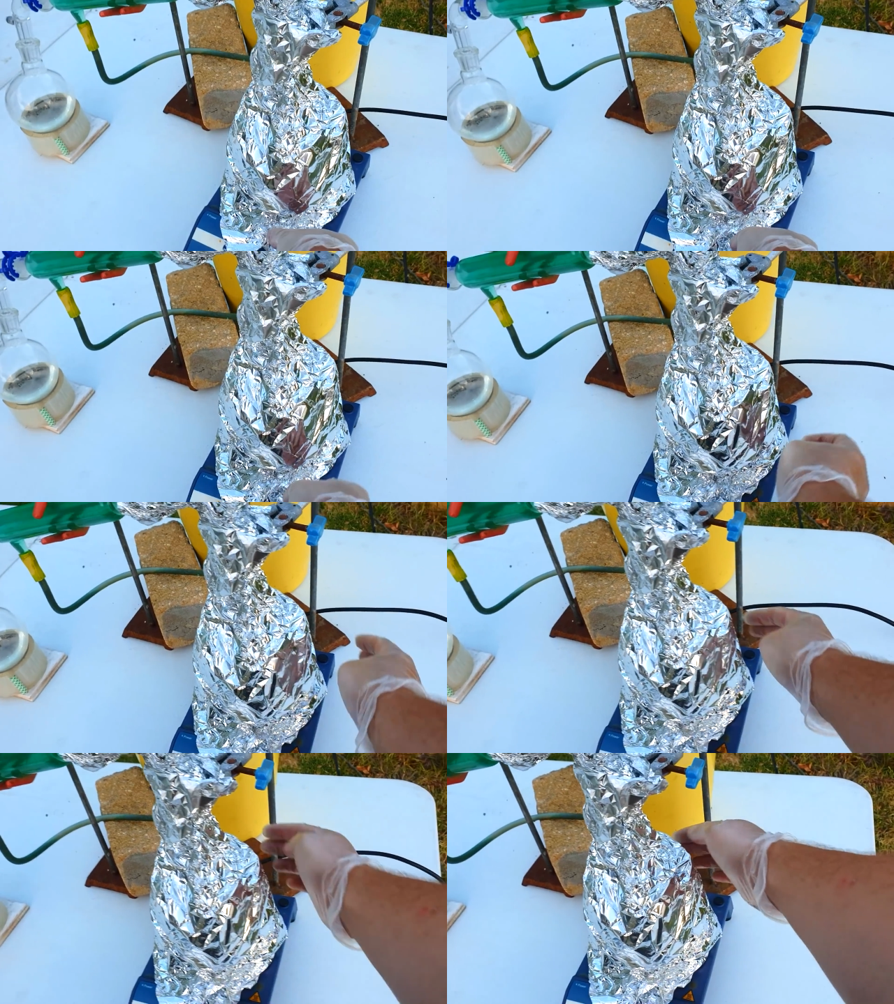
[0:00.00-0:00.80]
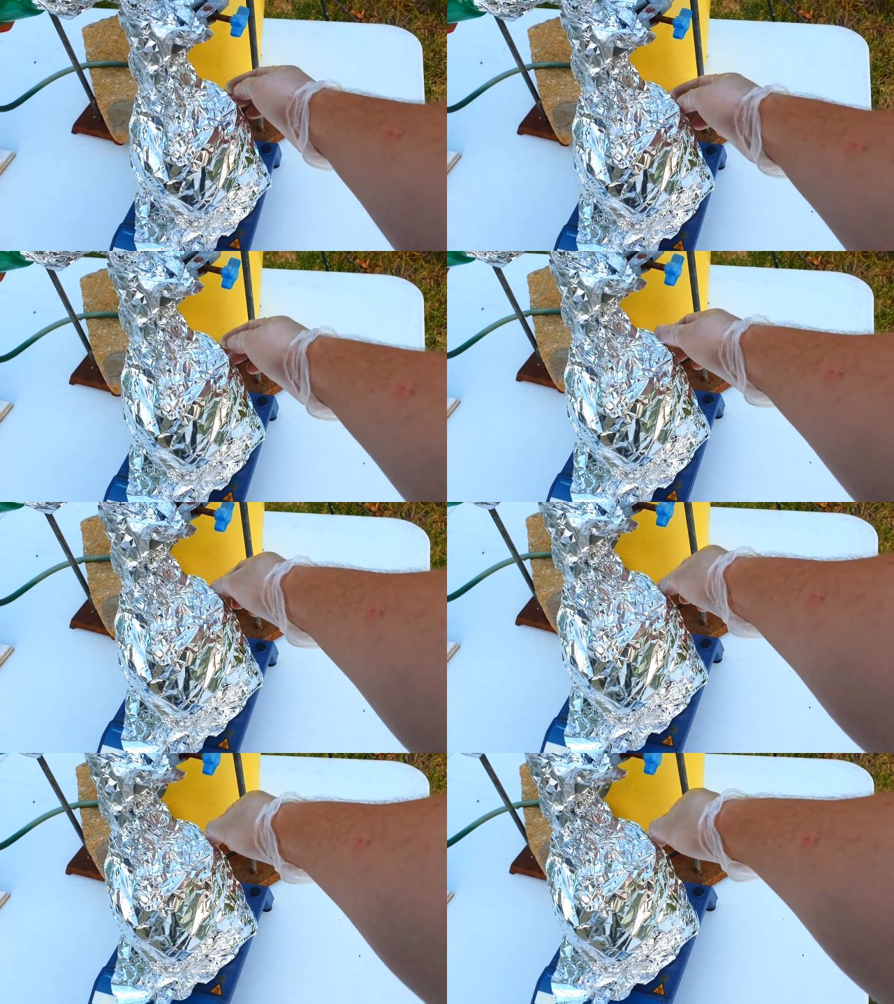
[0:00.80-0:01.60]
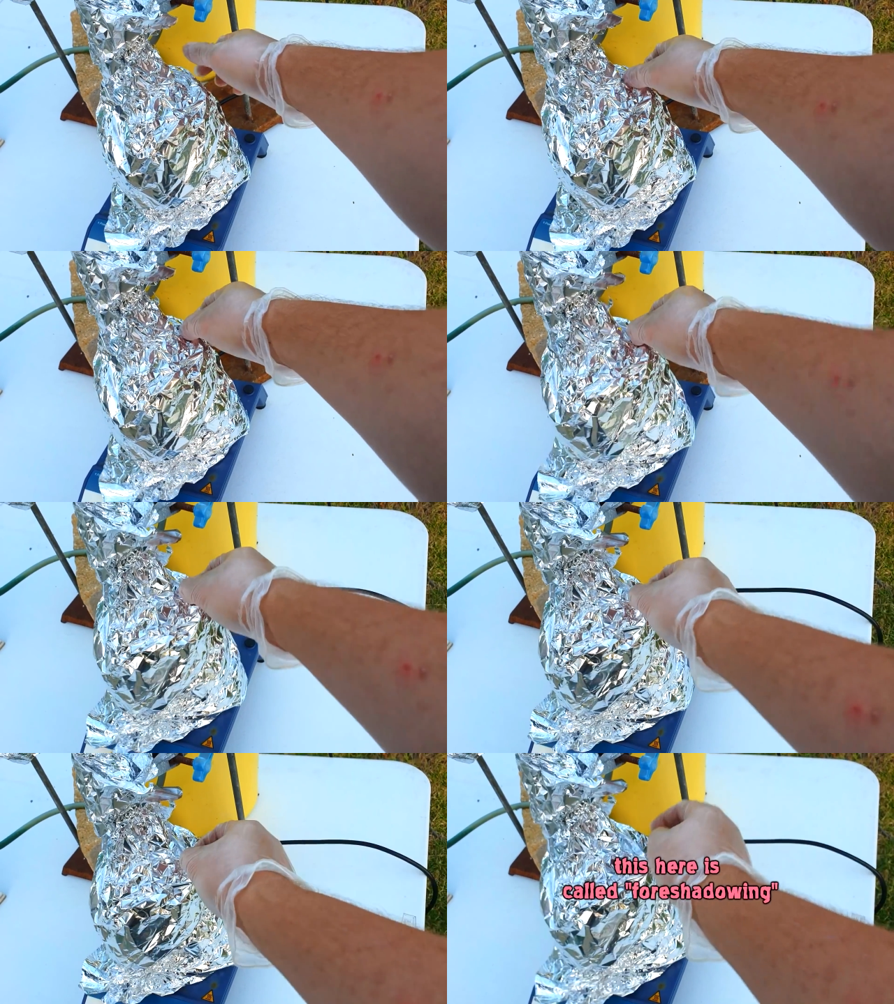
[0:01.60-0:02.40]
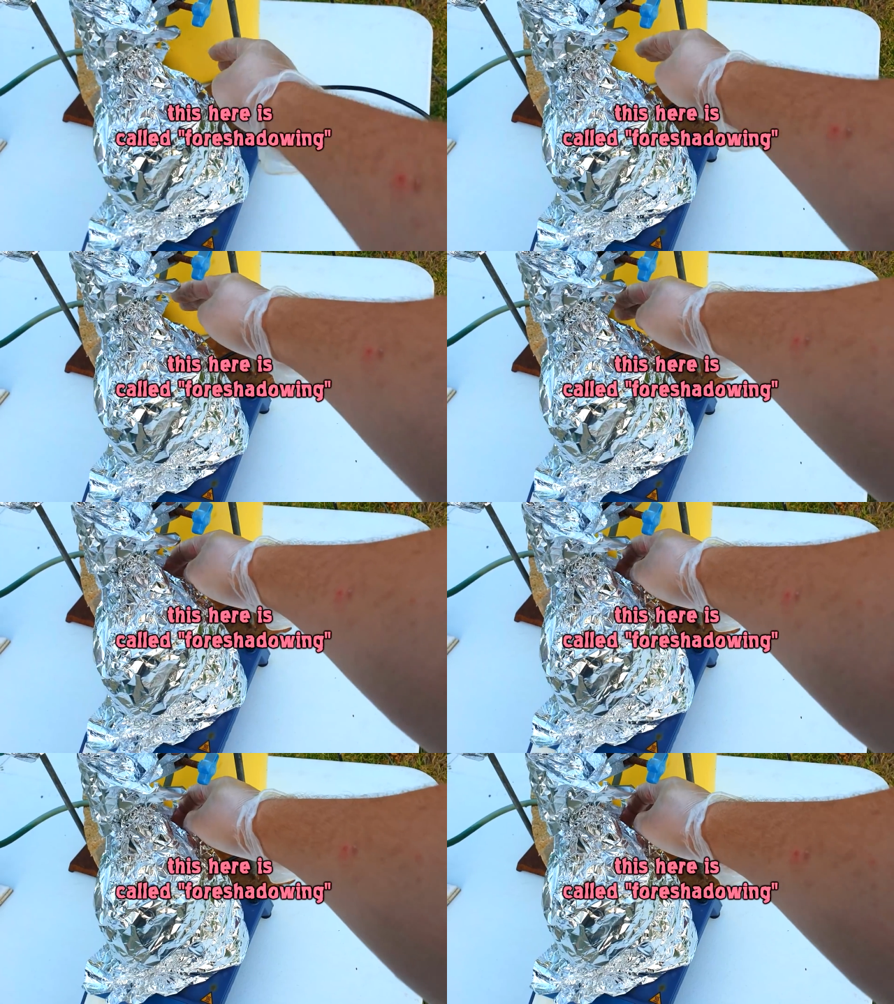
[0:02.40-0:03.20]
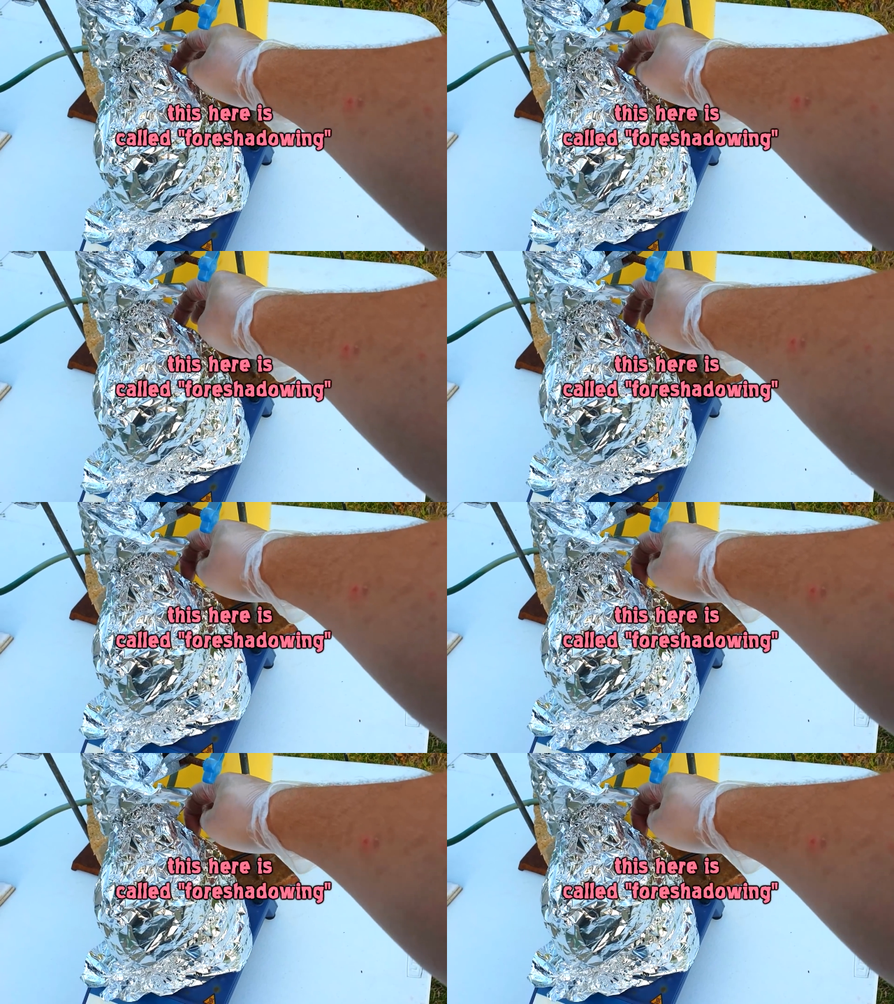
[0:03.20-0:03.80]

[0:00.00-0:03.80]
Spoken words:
(no speaker visible)